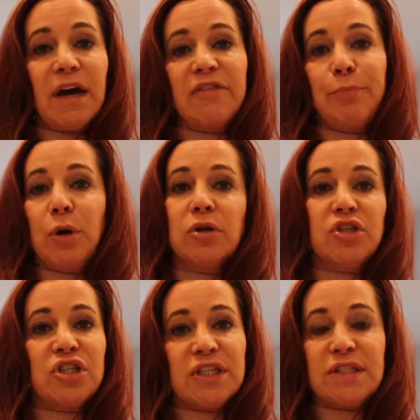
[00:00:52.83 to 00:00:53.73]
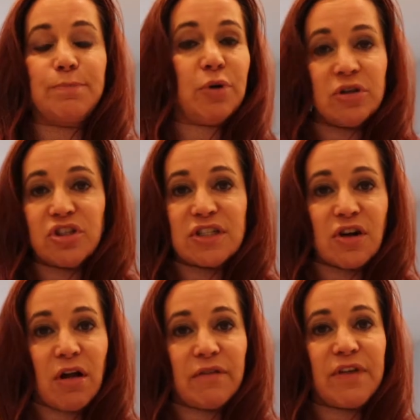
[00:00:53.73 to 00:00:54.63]
I've purchased
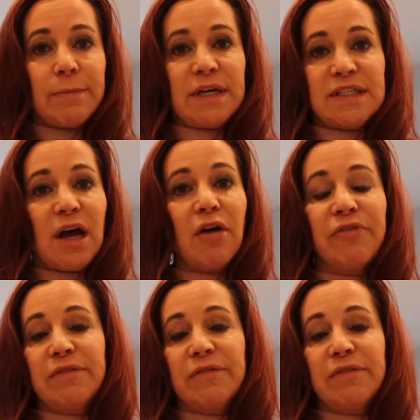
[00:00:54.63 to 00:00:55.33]
all of them myself.